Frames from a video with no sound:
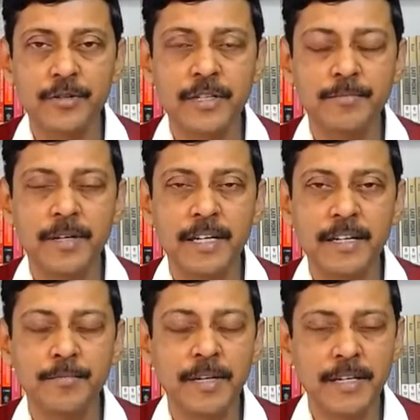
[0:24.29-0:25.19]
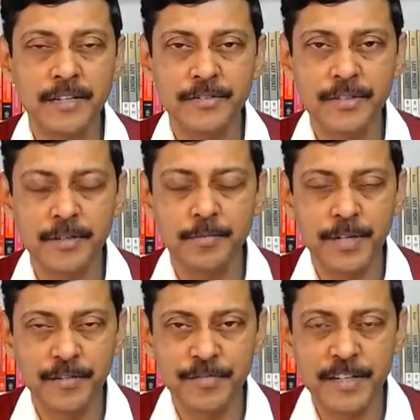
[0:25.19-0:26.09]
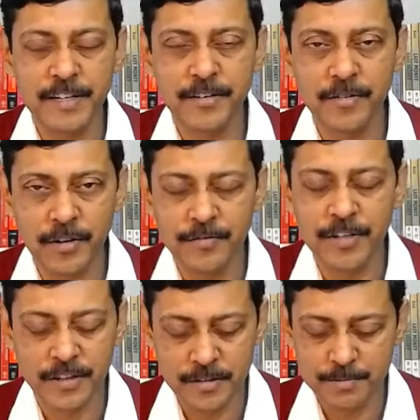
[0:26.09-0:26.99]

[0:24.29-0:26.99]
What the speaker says: in my initial briefing of this